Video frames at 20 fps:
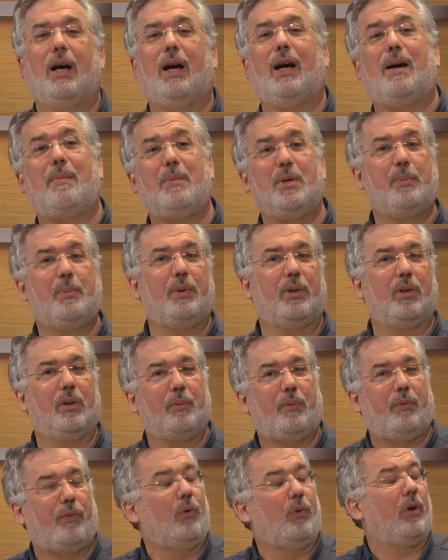I'm going to bill
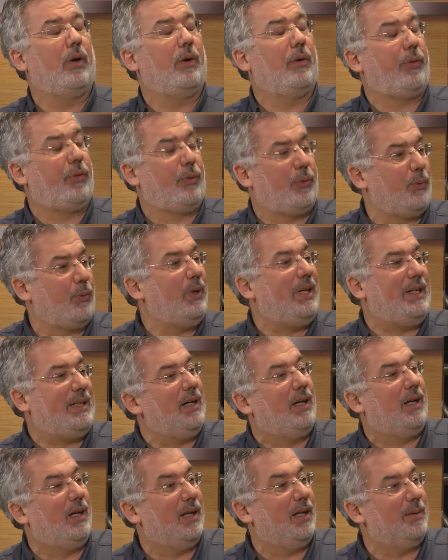them for three
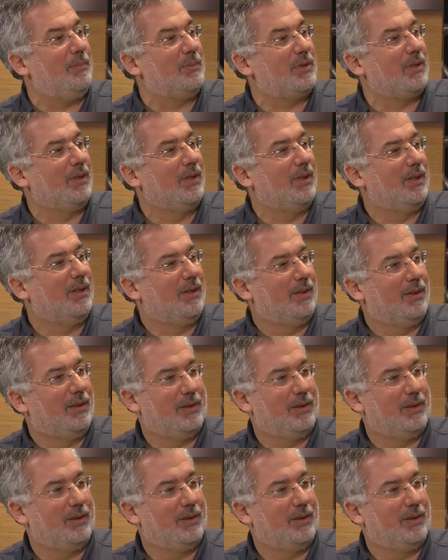times. Never.